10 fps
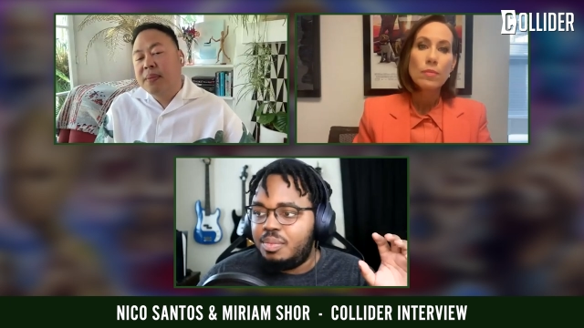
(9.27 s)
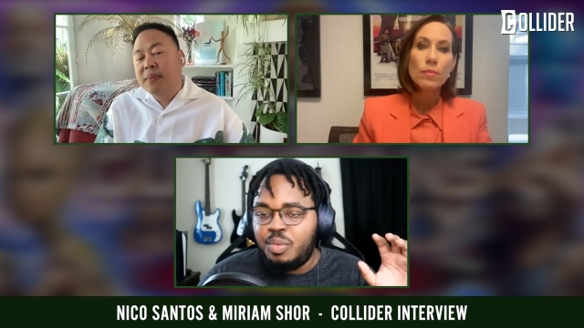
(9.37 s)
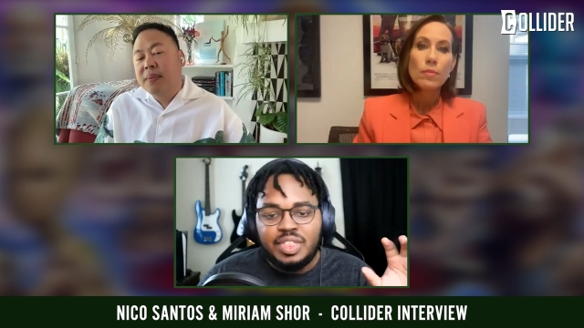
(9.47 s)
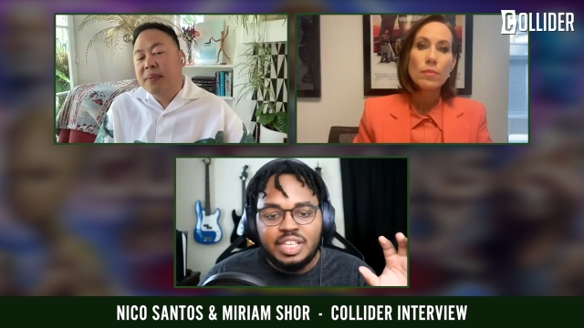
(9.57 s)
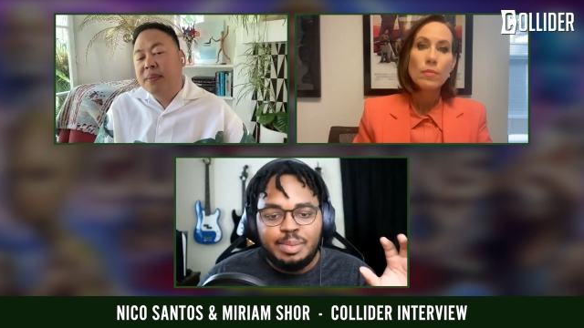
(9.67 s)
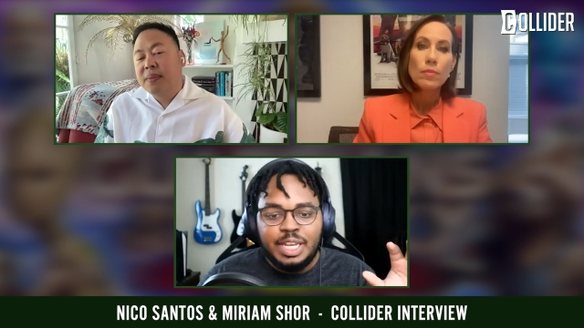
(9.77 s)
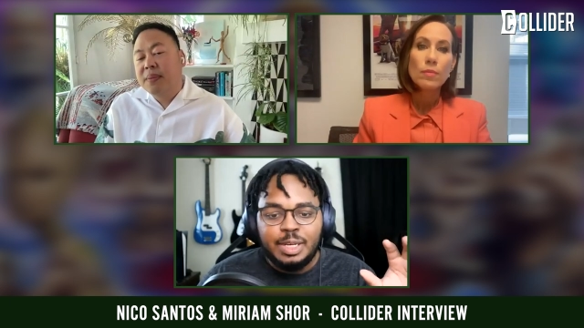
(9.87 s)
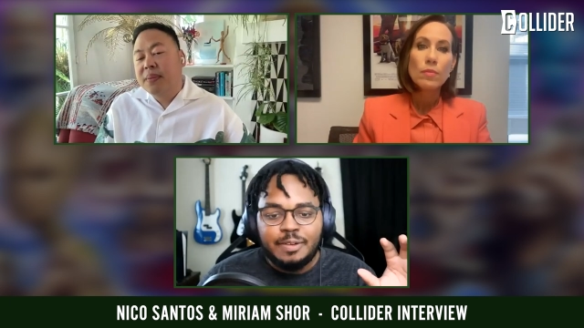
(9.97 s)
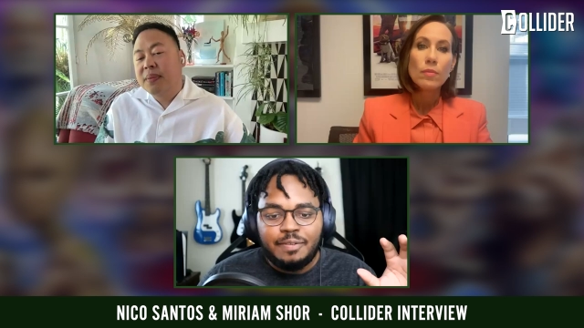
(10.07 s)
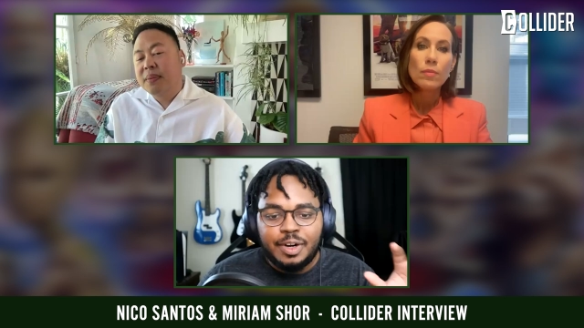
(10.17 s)
Speaker 1: With this
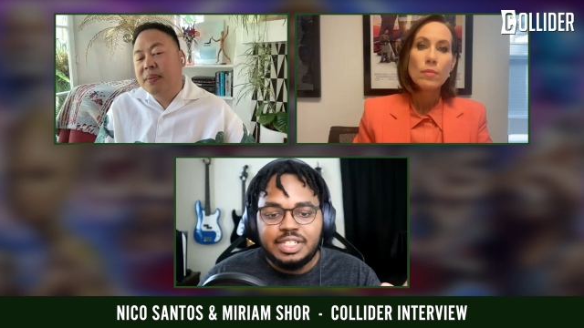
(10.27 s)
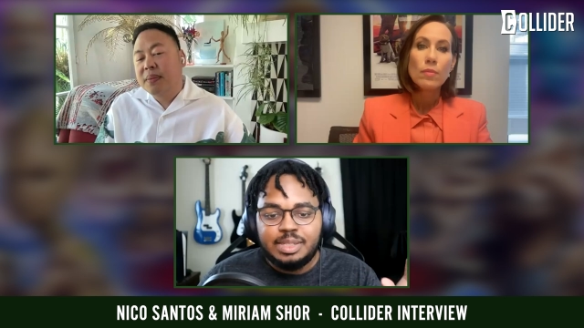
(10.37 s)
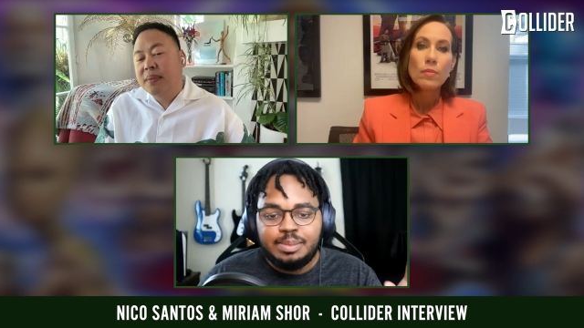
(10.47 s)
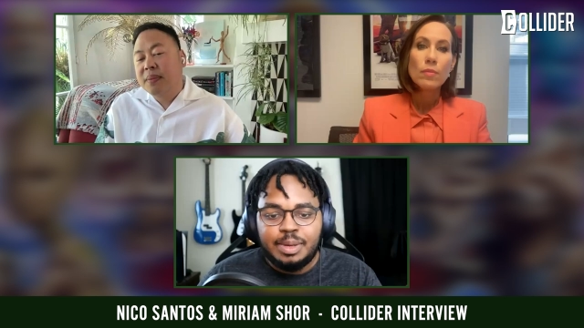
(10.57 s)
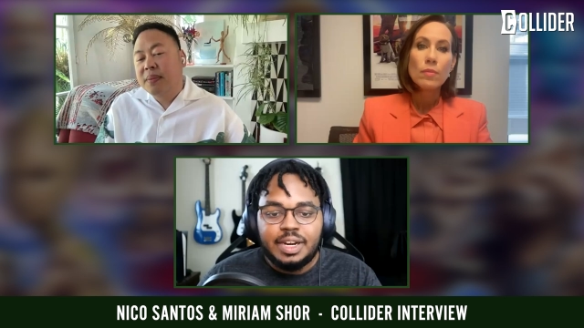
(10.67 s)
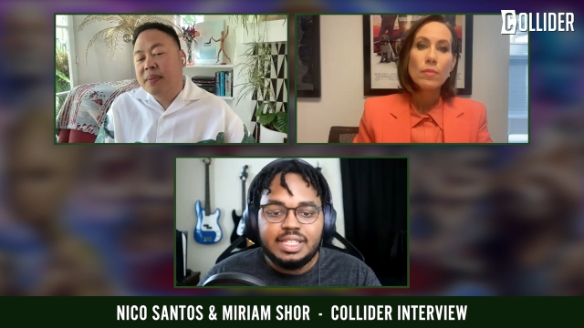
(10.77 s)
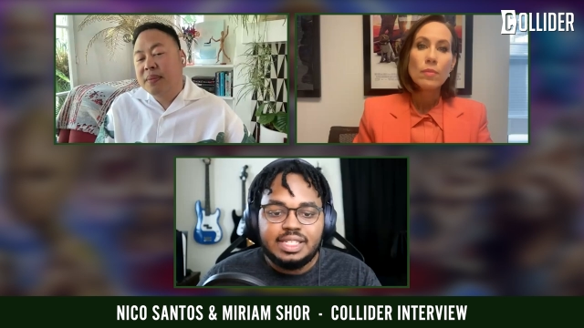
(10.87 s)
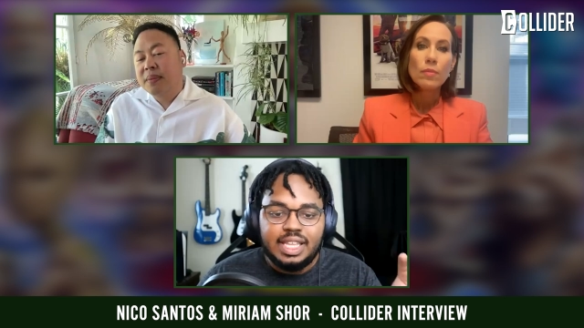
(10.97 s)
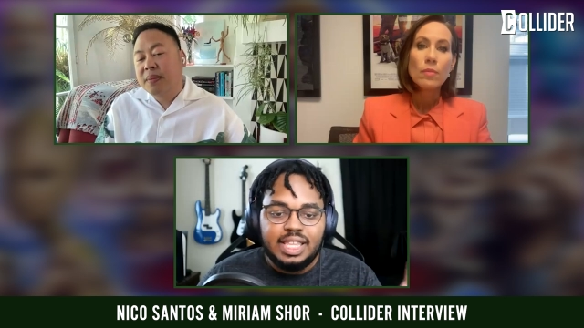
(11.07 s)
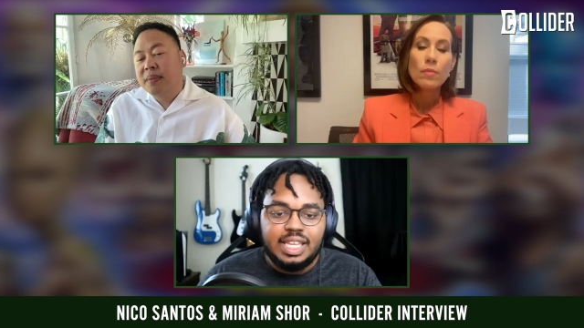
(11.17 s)
being your first
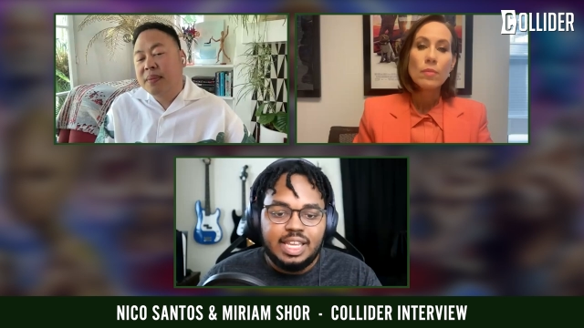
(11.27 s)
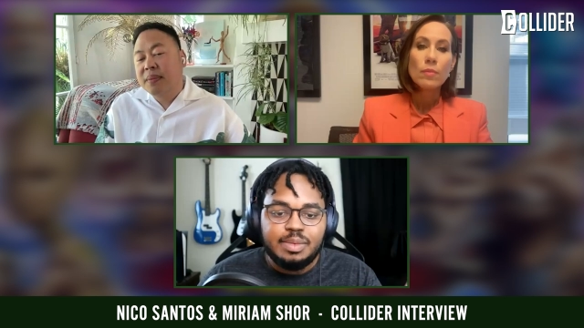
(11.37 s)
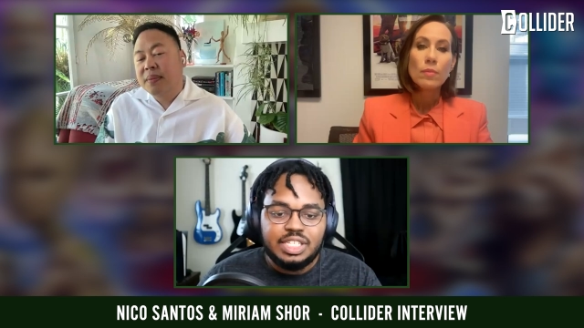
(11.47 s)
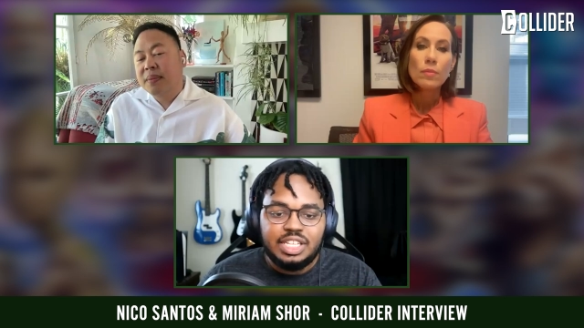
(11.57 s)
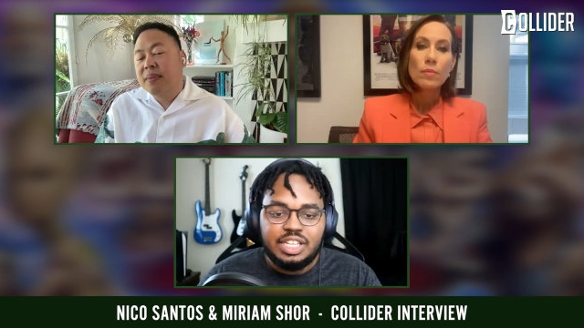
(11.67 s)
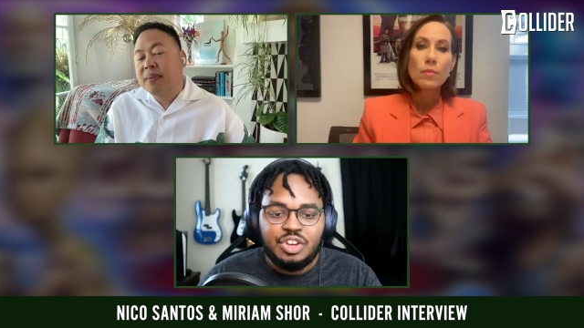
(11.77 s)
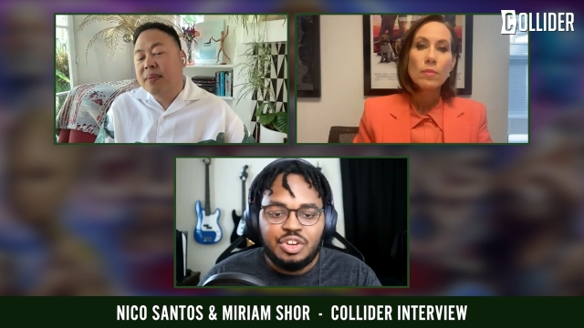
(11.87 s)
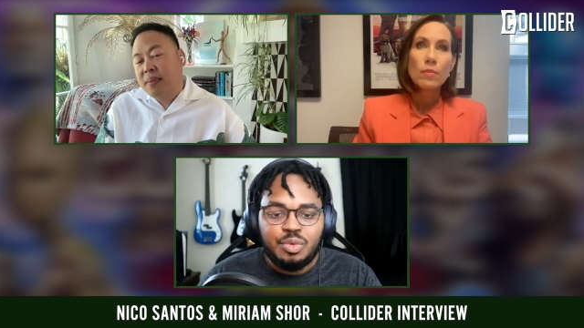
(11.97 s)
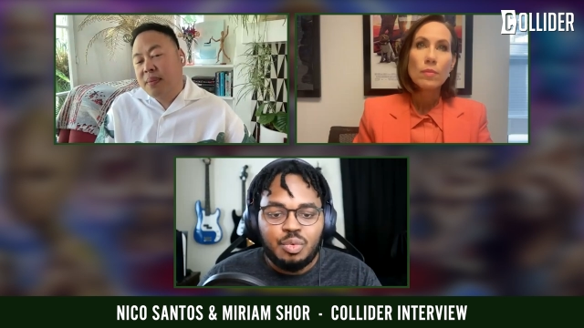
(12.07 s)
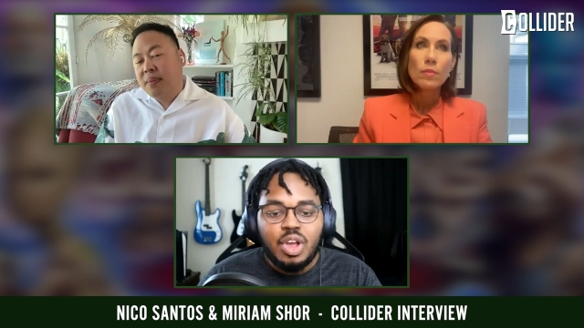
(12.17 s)
experience in the
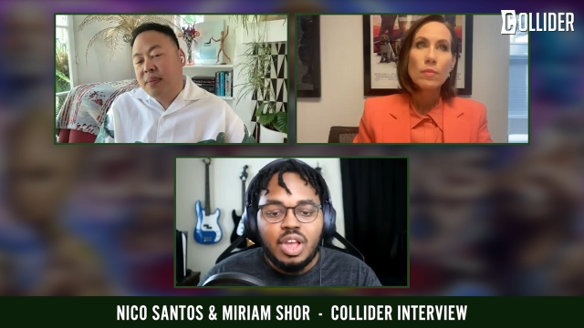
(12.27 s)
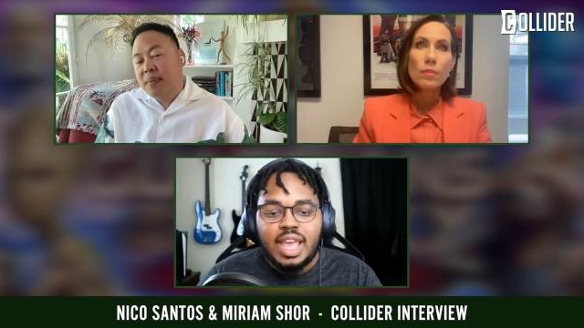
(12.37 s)
MCU,